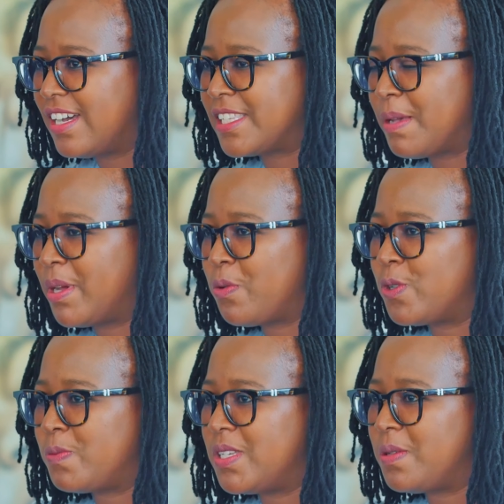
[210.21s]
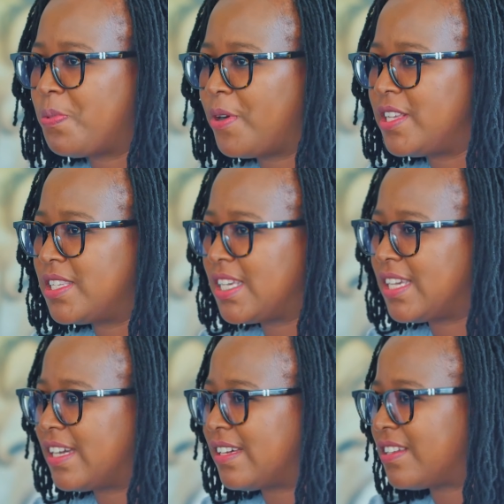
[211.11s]
and somebody was busy
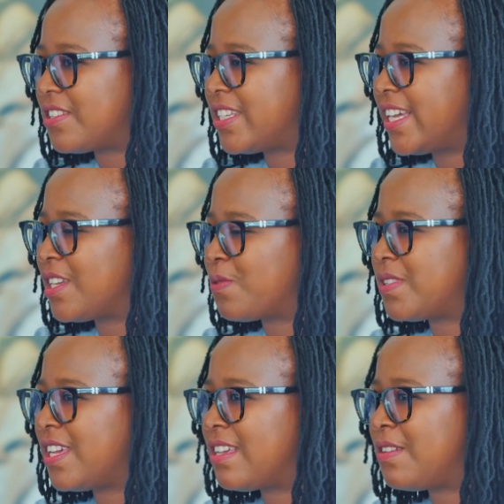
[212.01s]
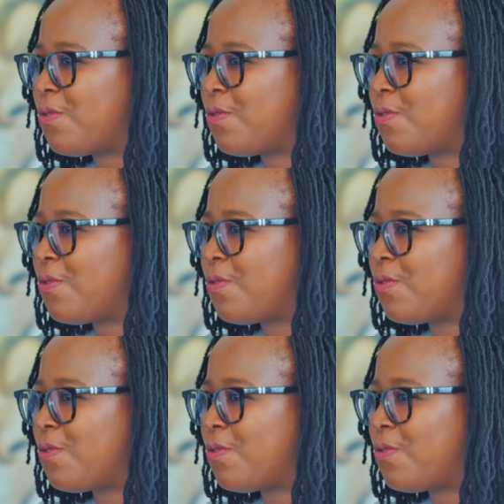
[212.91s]
praising Starlink to say,